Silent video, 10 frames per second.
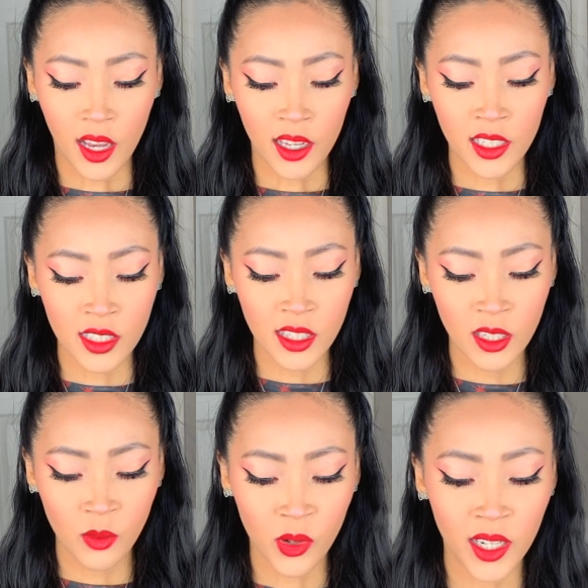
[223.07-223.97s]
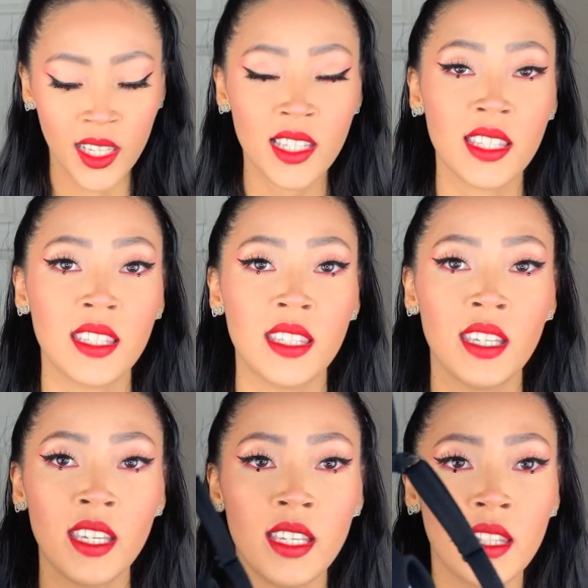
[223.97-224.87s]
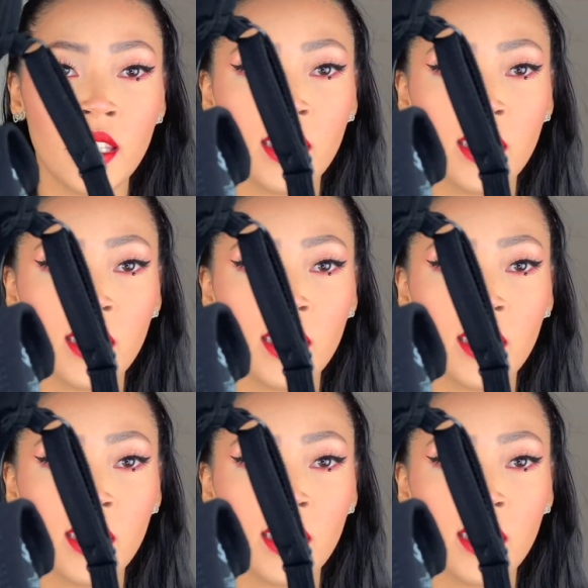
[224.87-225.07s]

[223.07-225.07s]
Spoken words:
honestly, when I see that